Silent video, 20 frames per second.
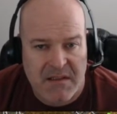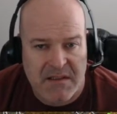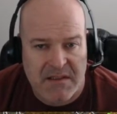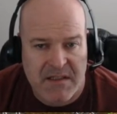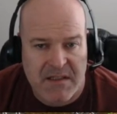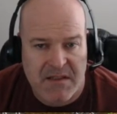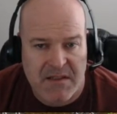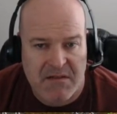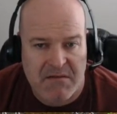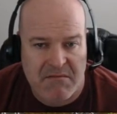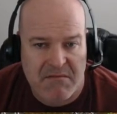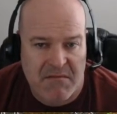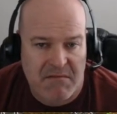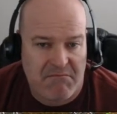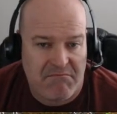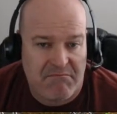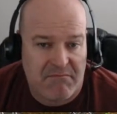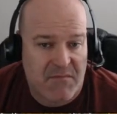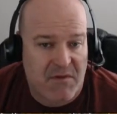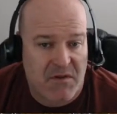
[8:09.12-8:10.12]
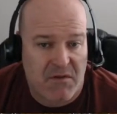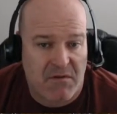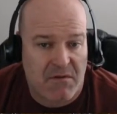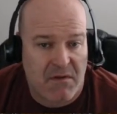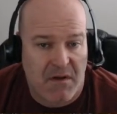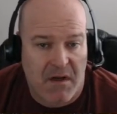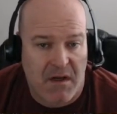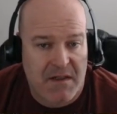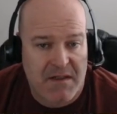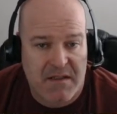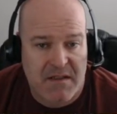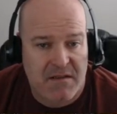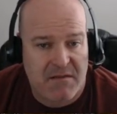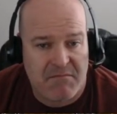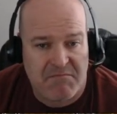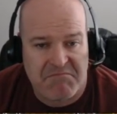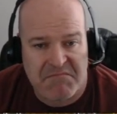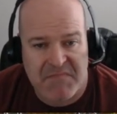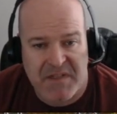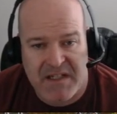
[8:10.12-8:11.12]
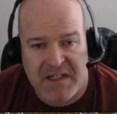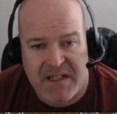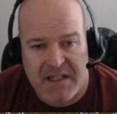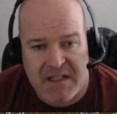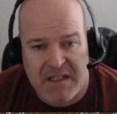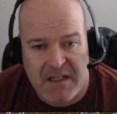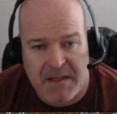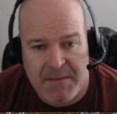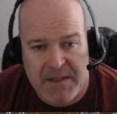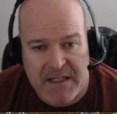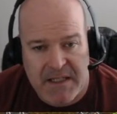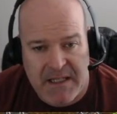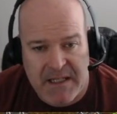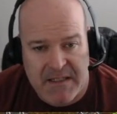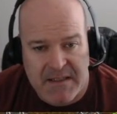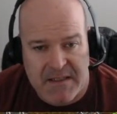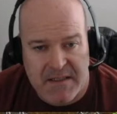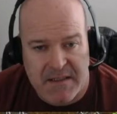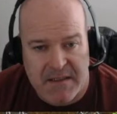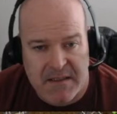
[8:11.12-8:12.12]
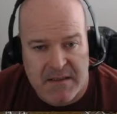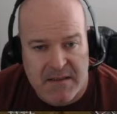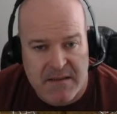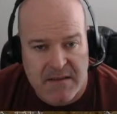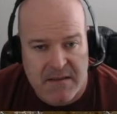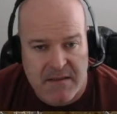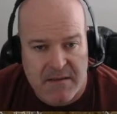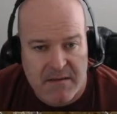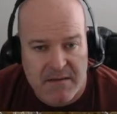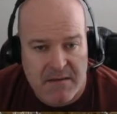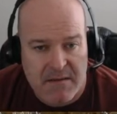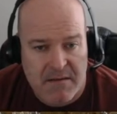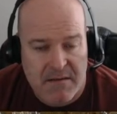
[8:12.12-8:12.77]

is this awesome? Yeah, I mean, I guess it is.